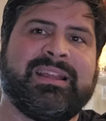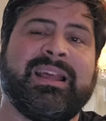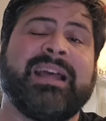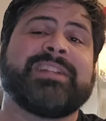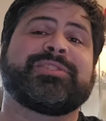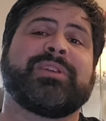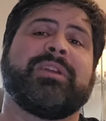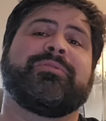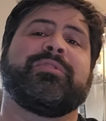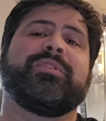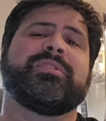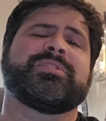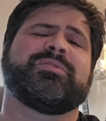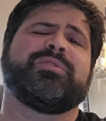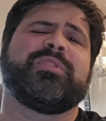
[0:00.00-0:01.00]
That's right, for
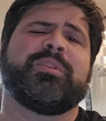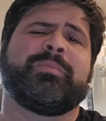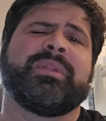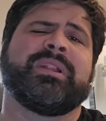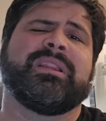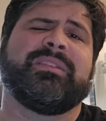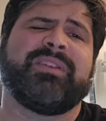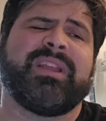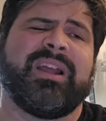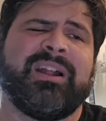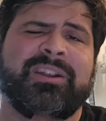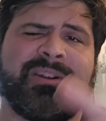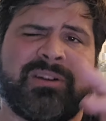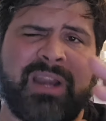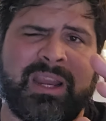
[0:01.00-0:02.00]
those of you that have been living
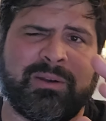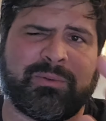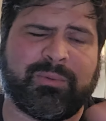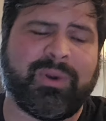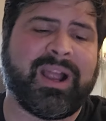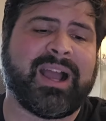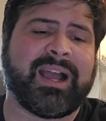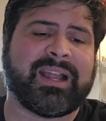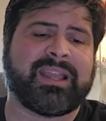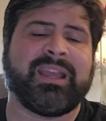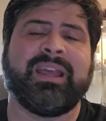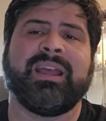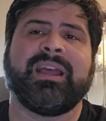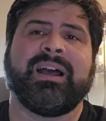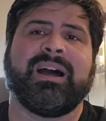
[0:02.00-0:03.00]
under a rock,
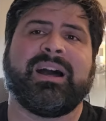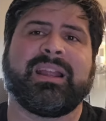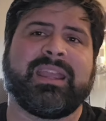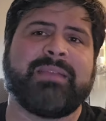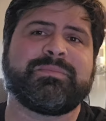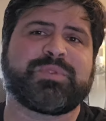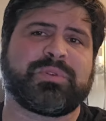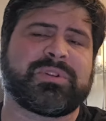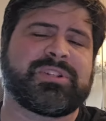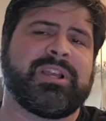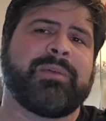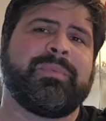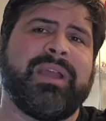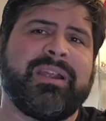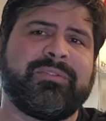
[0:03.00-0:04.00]
Games
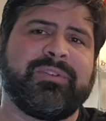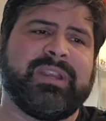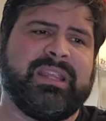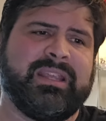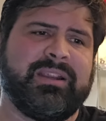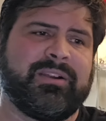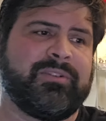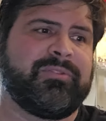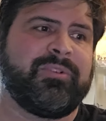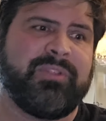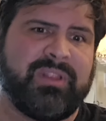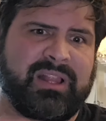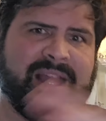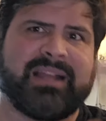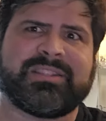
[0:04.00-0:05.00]
Workshop every year for
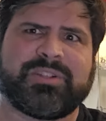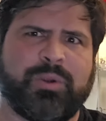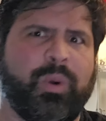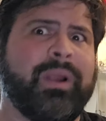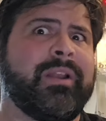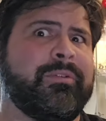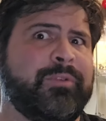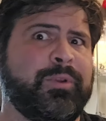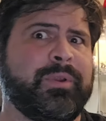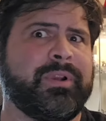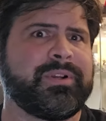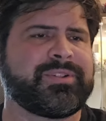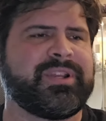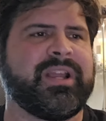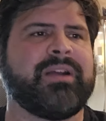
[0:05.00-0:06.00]
the last quite a few
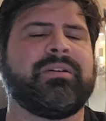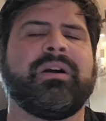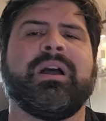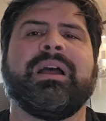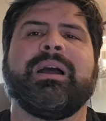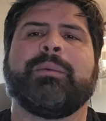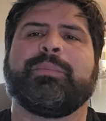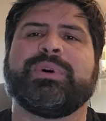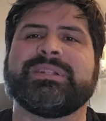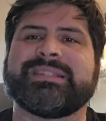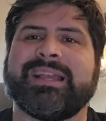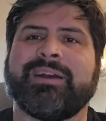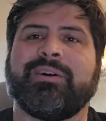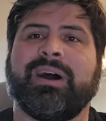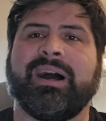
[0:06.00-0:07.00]
years now
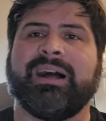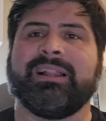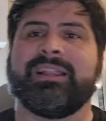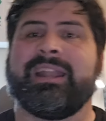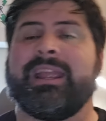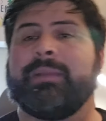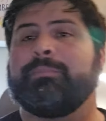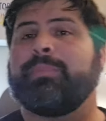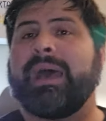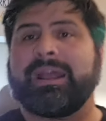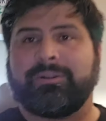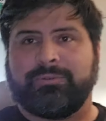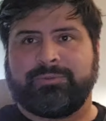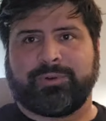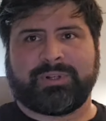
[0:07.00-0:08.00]
puts out holiday
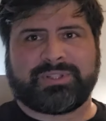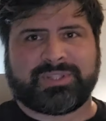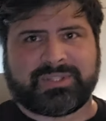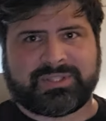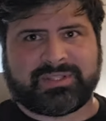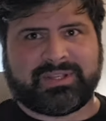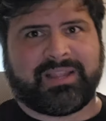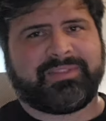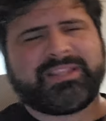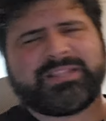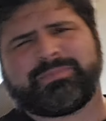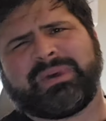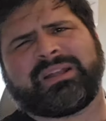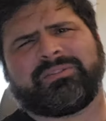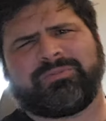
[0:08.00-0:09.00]
battle forces. Now
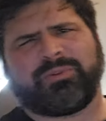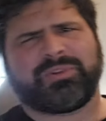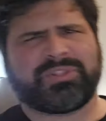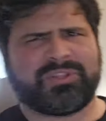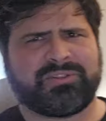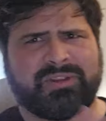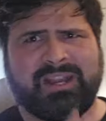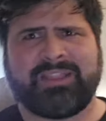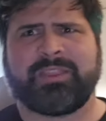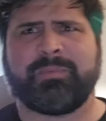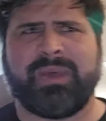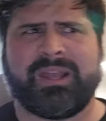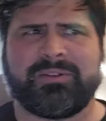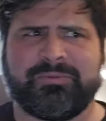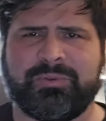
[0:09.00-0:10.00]
these battle forces are not the
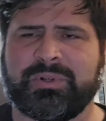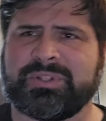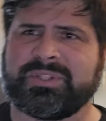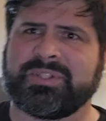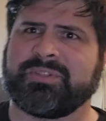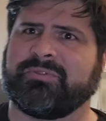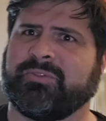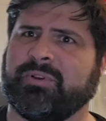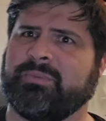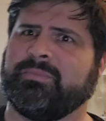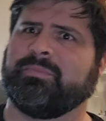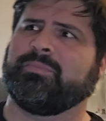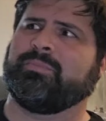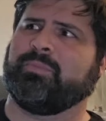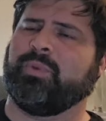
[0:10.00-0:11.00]
battle forces
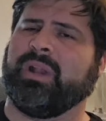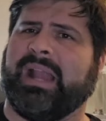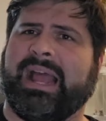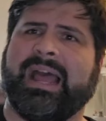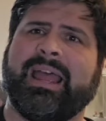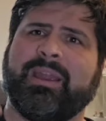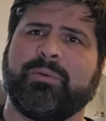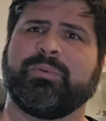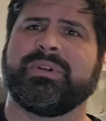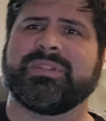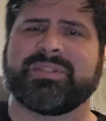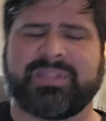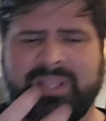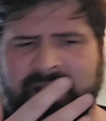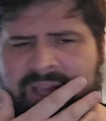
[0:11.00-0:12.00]
from when I
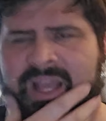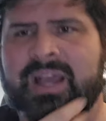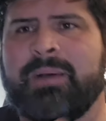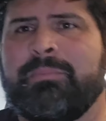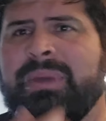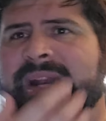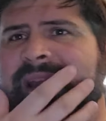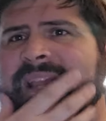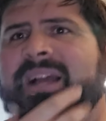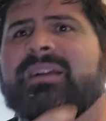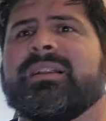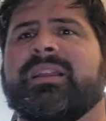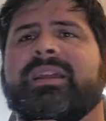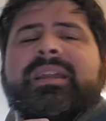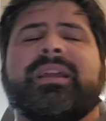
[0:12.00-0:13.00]
was but a
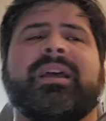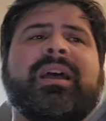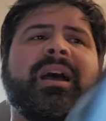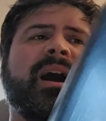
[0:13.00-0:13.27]
youngling,